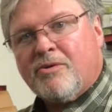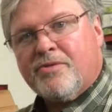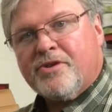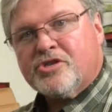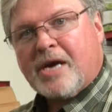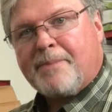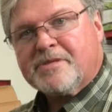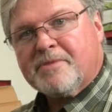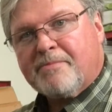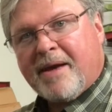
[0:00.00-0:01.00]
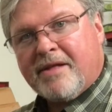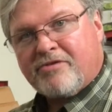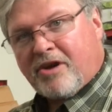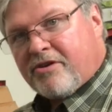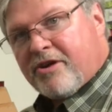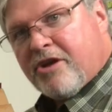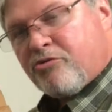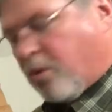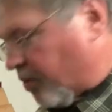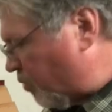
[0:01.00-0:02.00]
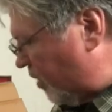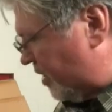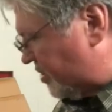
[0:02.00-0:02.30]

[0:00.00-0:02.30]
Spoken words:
with the Shopsmith bandsaw. Now here's what we're going to